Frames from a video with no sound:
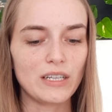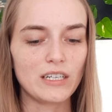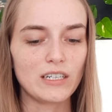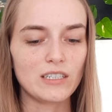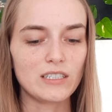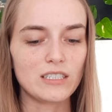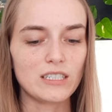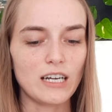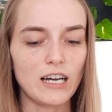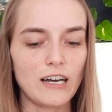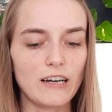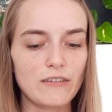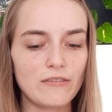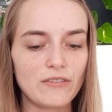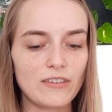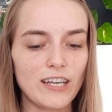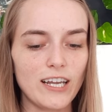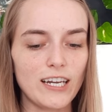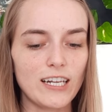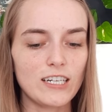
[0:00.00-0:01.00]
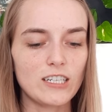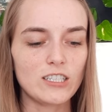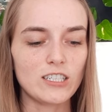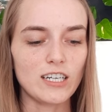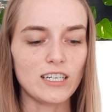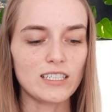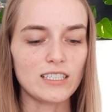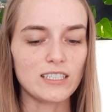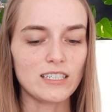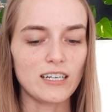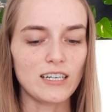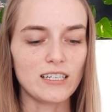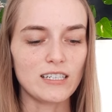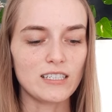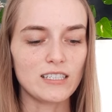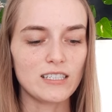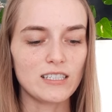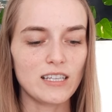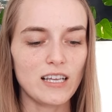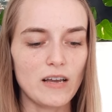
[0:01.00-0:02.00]
their stuff, getting
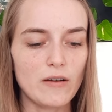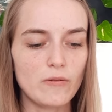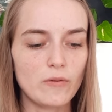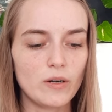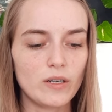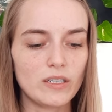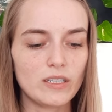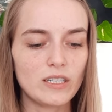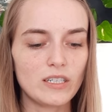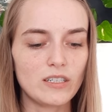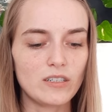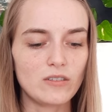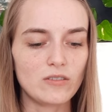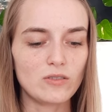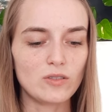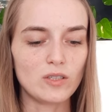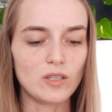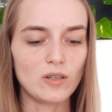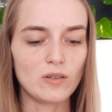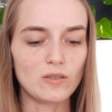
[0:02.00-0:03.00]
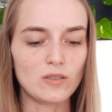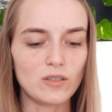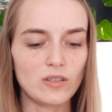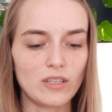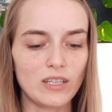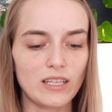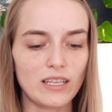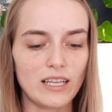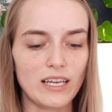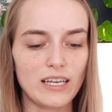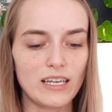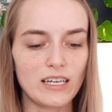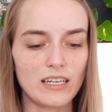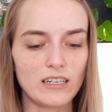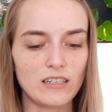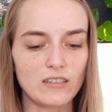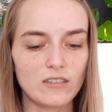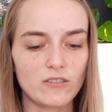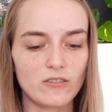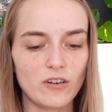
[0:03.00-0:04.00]
justice. They want to do so that they
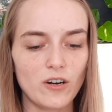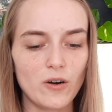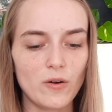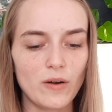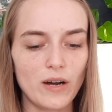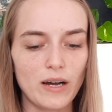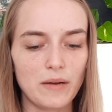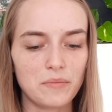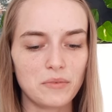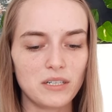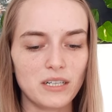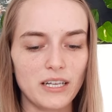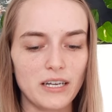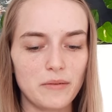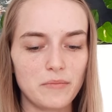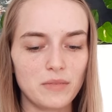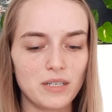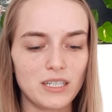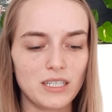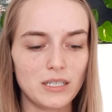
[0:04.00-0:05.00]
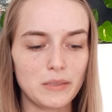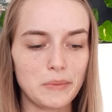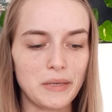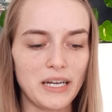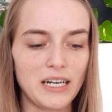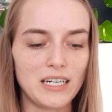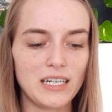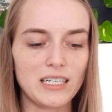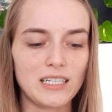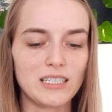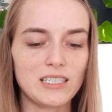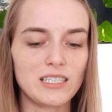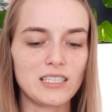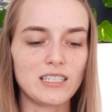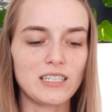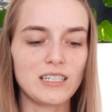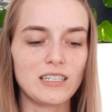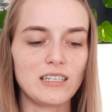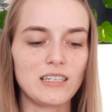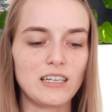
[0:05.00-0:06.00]
can grow up, claim independence
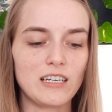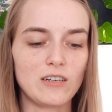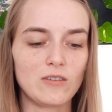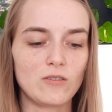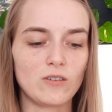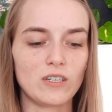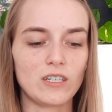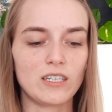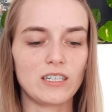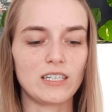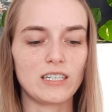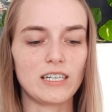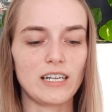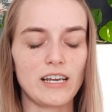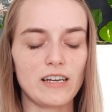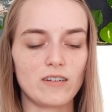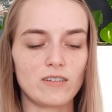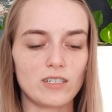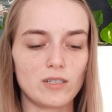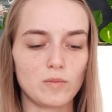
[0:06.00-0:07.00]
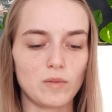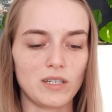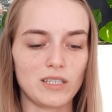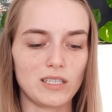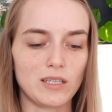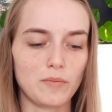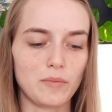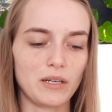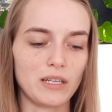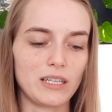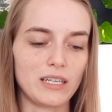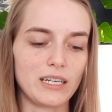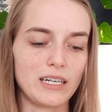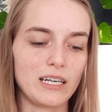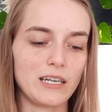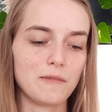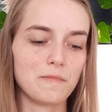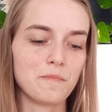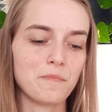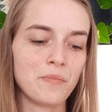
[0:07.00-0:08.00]
in order to take
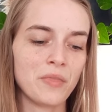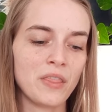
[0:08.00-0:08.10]
responsibility.